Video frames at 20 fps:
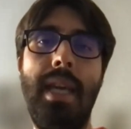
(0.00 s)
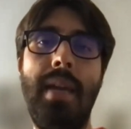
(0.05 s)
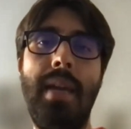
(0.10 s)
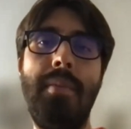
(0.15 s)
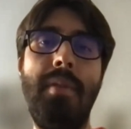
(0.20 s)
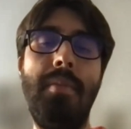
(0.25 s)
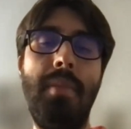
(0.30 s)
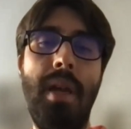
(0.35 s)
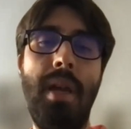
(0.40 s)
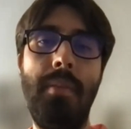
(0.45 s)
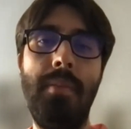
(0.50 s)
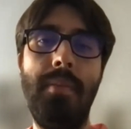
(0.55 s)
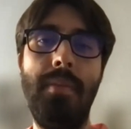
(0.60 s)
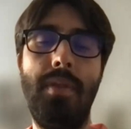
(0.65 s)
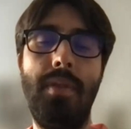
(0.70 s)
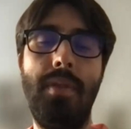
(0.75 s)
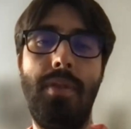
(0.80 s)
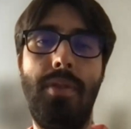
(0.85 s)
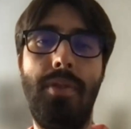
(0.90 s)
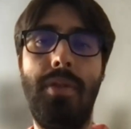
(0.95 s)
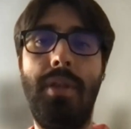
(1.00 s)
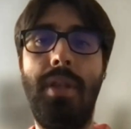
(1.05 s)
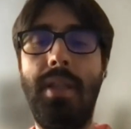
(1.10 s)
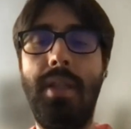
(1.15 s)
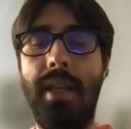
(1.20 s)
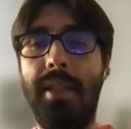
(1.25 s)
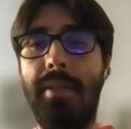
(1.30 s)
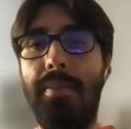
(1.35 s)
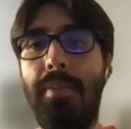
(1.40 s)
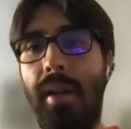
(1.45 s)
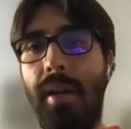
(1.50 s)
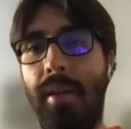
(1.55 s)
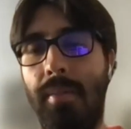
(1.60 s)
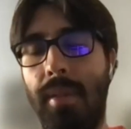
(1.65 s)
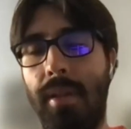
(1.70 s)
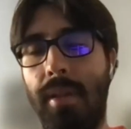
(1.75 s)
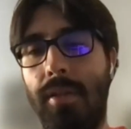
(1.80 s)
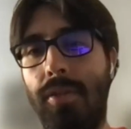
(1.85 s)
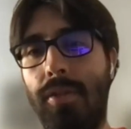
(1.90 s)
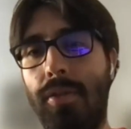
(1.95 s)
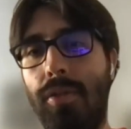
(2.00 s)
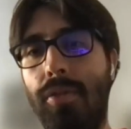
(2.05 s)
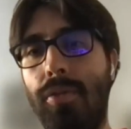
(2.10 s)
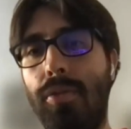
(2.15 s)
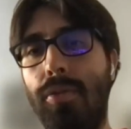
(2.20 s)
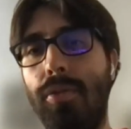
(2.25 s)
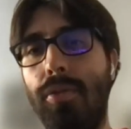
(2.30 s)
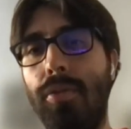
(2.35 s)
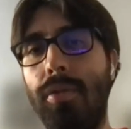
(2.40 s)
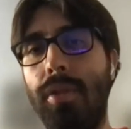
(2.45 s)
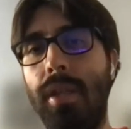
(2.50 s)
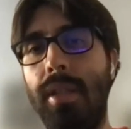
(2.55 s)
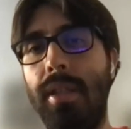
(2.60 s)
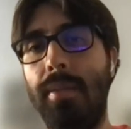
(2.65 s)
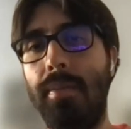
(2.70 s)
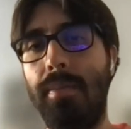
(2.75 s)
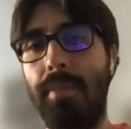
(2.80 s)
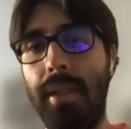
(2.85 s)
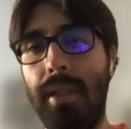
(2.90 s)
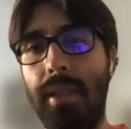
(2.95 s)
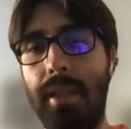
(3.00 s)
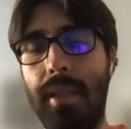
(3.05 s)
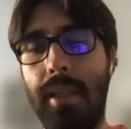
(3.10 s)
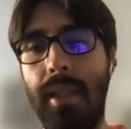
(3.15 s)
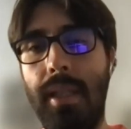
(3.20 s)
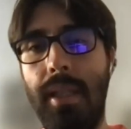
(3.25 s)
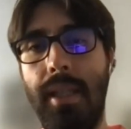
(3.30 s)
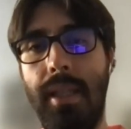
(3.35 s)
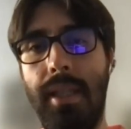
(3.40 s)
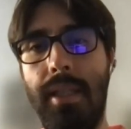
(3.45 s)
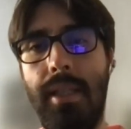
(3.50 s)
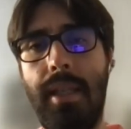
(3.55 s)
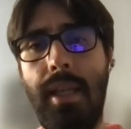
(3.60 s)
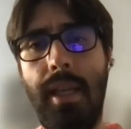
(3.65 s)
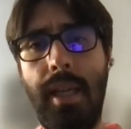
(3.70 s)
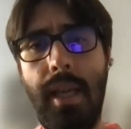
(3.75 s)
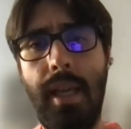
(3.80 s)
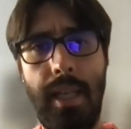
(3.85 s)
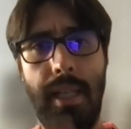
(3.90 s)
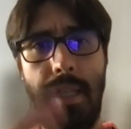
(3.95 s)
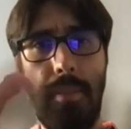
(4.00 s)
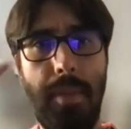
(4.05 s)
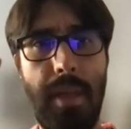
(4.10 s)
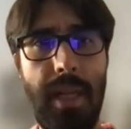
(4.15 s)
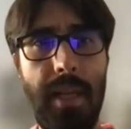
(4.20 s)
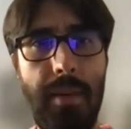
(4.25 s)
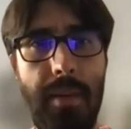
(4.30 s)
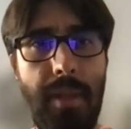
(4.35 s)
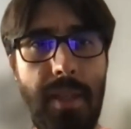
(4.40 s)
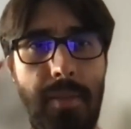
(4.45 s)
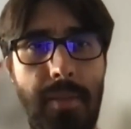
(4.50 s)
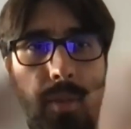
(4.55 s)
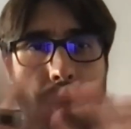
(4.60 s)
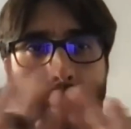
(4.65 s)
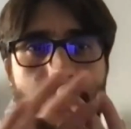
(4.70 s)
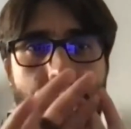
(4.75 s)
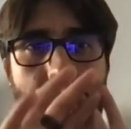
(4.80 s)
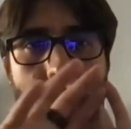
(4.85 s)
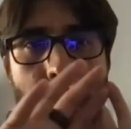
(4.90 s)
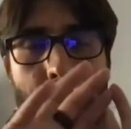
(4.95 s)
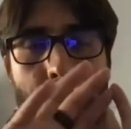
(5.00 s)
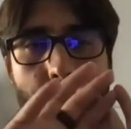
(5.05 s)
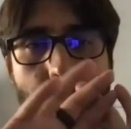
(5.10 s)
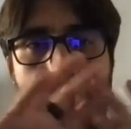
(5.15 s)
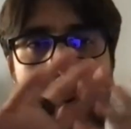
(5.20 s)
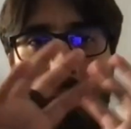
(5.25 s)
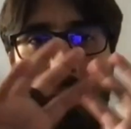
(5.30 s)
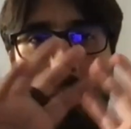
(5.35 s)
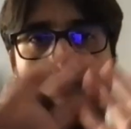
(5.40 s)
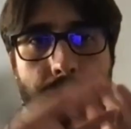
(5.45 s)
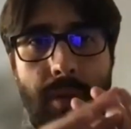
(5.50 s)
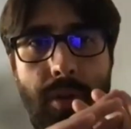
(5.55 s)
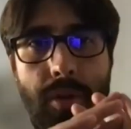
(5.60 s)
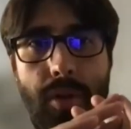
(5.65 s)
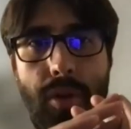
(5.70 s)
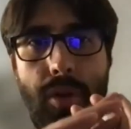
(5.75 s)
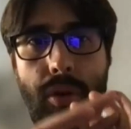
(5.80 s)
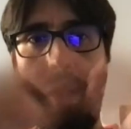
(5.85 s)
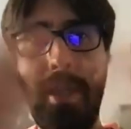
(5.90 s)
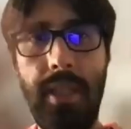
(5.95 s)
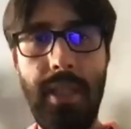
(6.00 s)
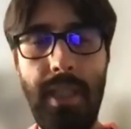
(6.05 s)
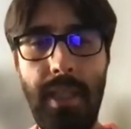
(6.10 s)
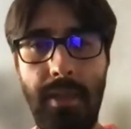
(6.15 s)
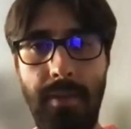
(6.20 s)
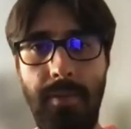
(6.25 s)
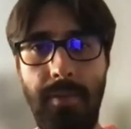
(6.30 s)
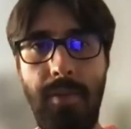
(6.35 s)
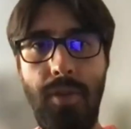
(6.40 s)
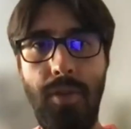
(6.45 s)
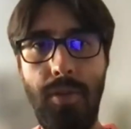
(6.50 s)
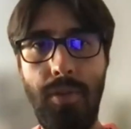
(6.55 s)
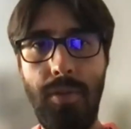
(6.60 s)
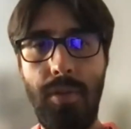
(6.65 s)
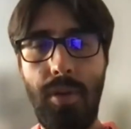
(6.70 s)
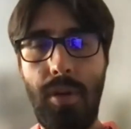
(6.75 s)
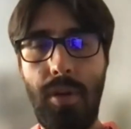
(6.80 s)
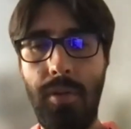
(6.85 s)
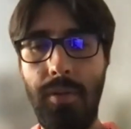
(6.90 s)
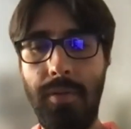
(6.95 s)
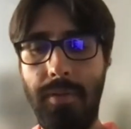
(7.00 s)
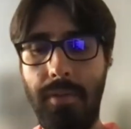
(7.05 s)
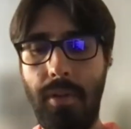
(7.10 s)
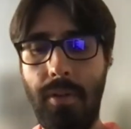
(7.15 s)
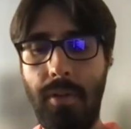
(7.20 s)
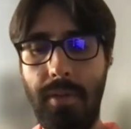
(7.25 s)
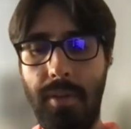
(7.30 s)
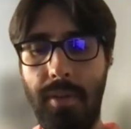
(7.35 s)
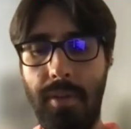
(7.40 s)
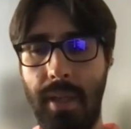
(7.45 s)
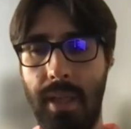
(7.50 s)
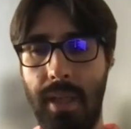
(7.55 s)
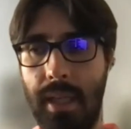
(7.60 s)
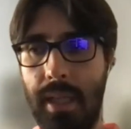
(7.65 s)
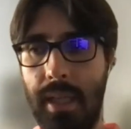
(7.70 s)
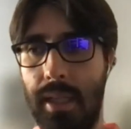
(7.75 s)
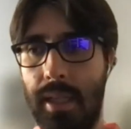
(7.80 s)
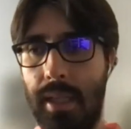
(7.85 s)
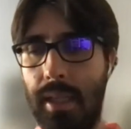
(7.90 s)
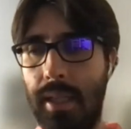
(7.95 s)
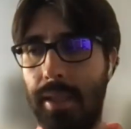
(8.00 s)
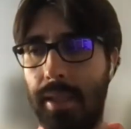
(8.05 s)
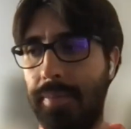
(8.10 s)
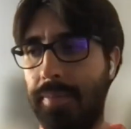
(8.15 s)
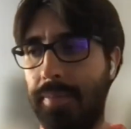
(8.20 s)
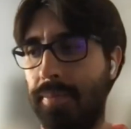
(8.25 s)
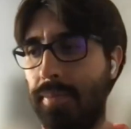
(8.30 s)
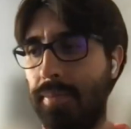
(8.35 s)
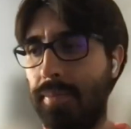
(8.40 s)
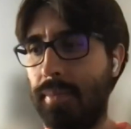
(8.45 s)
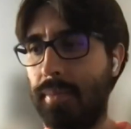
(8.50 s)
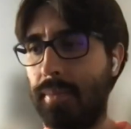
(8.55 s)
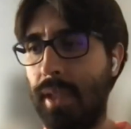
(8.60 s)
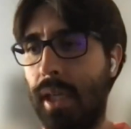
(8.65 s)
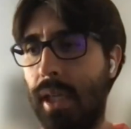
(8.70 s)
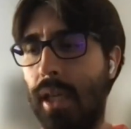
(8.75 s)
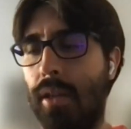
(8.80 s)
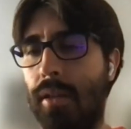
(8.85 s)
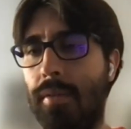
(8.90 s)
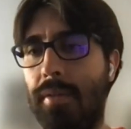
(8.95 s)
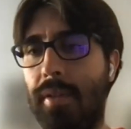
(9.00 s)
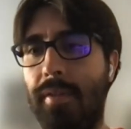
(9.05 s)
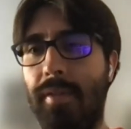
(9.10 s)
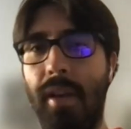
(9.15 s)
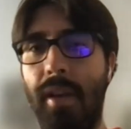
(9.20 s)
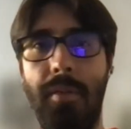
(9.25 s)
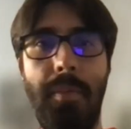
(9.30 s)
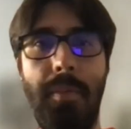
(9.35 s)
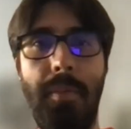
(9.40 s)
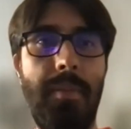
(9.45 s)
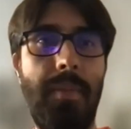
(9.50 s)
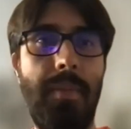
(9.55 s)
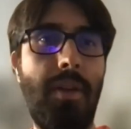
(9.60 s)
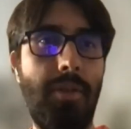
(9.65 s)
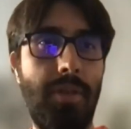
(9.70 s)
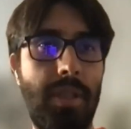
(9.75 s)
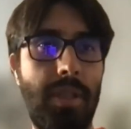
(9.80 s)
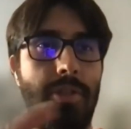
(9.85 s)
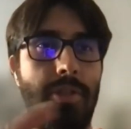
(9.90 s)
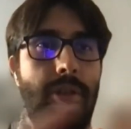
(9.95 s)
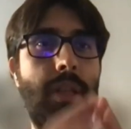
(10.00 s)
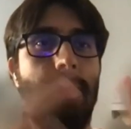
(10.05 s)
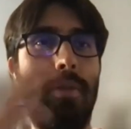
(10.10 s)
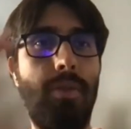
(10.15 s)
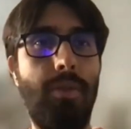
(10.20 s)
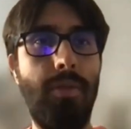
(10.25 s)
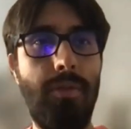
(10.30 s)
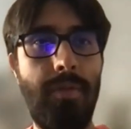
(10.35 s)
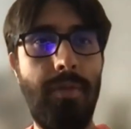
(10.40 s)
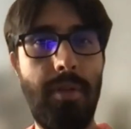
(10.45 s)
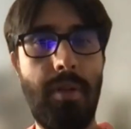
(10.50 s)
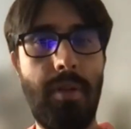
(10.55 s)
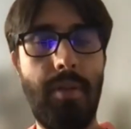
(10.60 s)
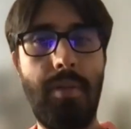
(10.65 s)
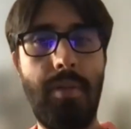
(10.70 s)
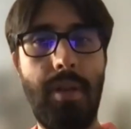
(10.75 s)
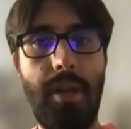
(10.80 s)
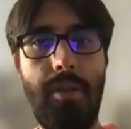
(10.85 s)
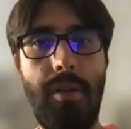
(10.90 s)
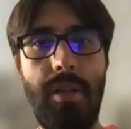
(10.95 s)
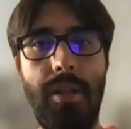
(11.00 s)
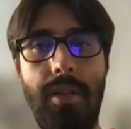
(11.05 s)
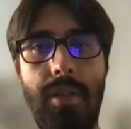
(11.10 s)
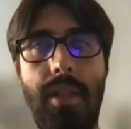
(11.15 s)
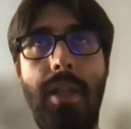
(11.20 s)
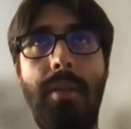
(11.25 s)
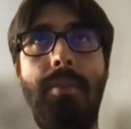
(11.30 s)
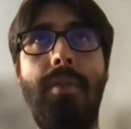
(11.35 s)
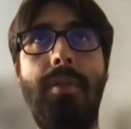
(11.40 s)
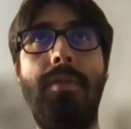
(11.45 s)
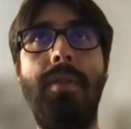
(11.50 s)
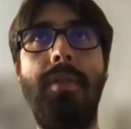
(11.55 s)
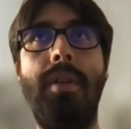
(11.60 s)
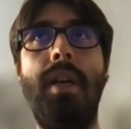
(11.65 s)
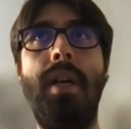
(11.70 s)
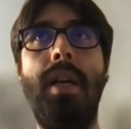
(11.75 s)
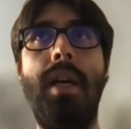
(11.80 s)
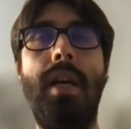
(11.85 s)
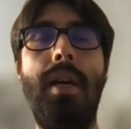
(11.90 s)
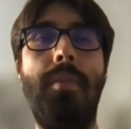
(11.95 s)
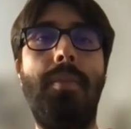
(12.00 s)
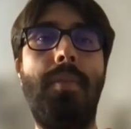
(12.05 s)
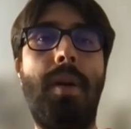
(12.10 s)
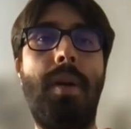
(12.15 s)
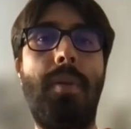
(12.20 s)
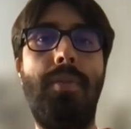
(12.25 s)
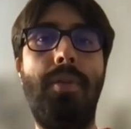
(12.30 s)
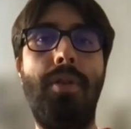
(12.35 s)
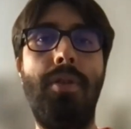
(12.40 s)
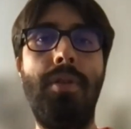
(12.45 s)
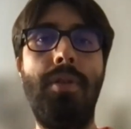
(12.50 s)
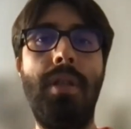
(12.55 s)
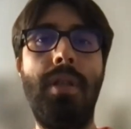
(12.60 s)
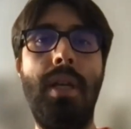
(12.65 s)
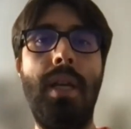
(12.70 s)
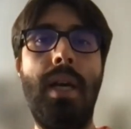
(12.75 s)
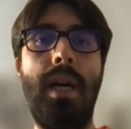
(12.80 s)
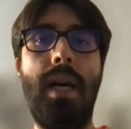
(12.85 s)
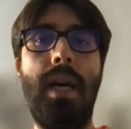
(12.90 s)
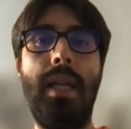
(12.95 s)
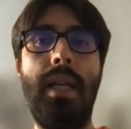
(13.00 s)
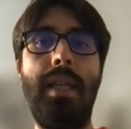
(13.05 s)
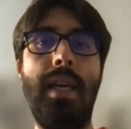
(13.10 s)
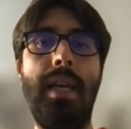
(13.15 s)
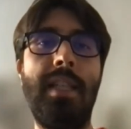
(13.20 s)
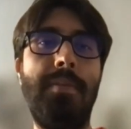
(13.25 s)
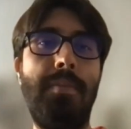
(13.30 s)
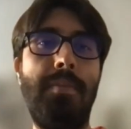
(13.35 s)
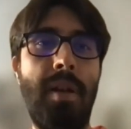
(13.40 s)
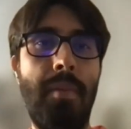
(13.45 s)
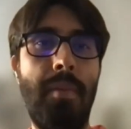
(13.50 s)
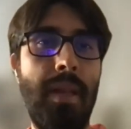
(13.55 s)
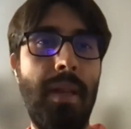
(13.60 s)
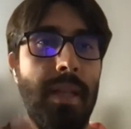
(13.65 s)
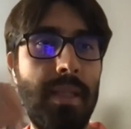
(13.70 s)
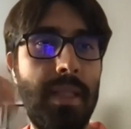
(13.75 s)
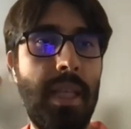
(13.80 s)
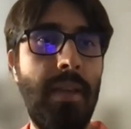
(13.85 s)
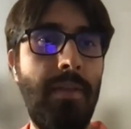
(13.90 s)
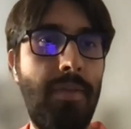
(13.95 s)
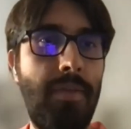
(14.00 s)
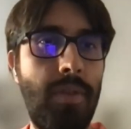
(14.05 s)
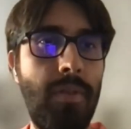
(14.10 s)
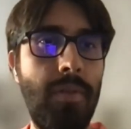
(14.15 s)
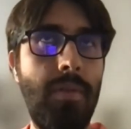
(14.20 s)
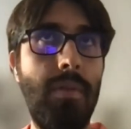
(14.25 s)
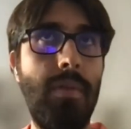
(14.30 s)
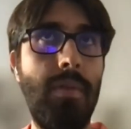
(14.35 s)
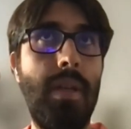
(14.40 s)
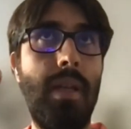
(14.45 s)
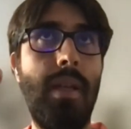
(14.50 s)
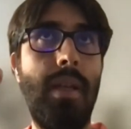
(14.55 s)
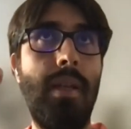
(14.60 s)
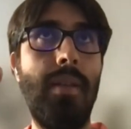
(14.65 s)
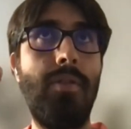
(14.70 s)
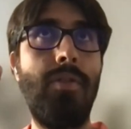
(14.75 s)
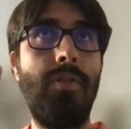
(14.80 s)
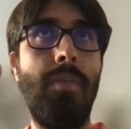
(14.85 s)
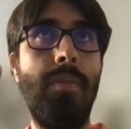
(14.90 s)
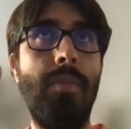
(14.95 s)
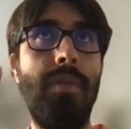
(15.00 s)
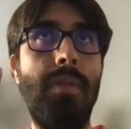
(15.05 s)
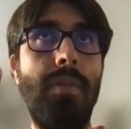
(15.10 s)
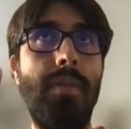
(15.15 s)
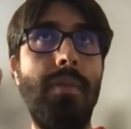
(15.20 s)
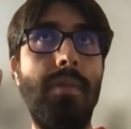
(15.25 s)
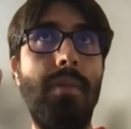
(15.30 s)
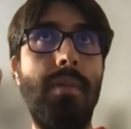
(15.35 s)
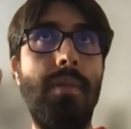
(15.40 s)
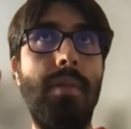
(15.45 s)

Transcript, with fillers: the M M M through this experiment. So you do this implicitly. Let's say the media mix model is to have more holistic view of, of the marketing kind of development, because it's trying to look for a regression type of approach. And the experiments give you in some,